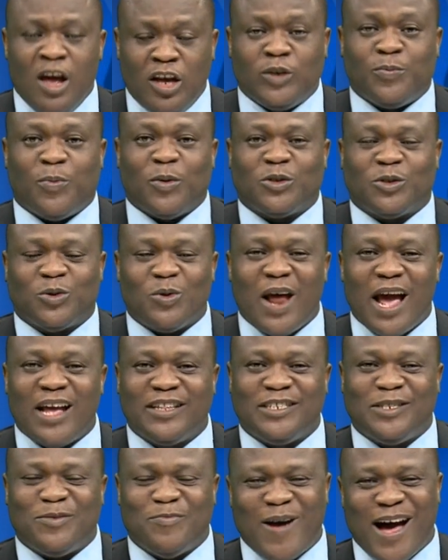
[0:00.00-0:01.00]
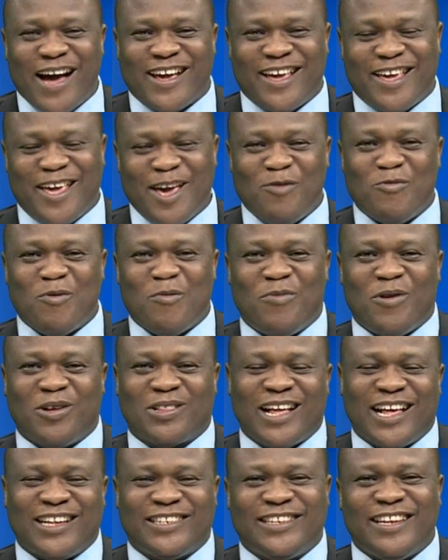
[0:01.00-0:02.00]
Sports Tonight is back again. We're
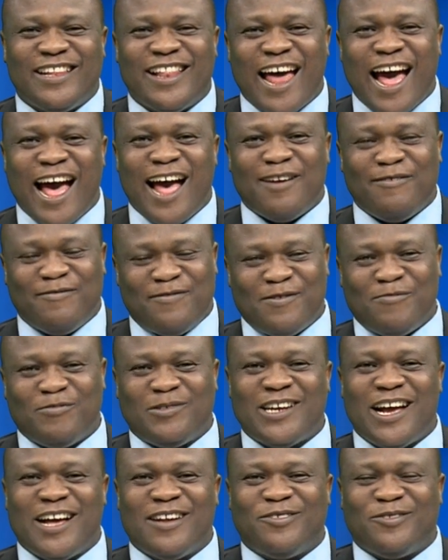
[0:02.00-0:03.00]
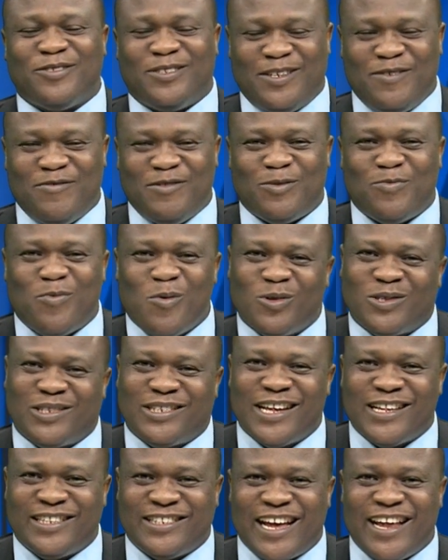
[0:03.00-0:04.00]
broadcasting live from Channels TV Sports
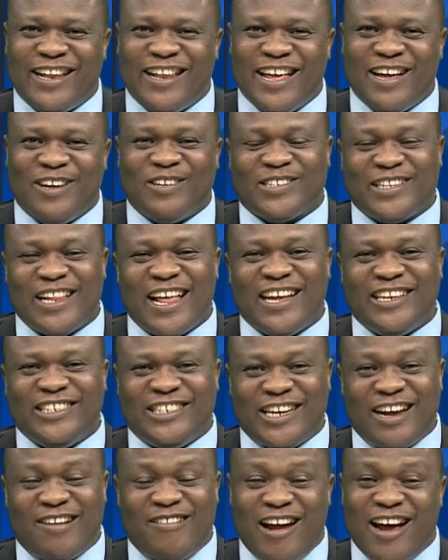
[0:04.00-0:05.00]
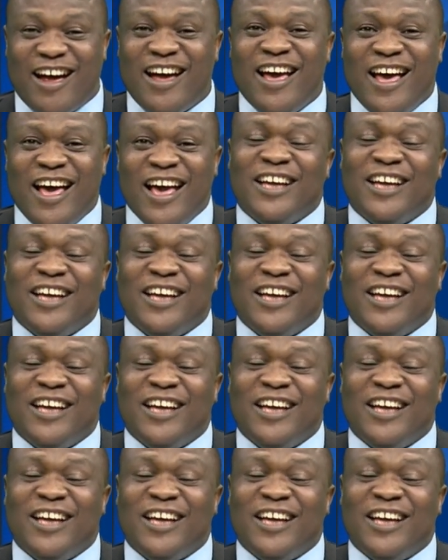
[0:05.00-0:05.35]
Center in Lagos, Nigeria.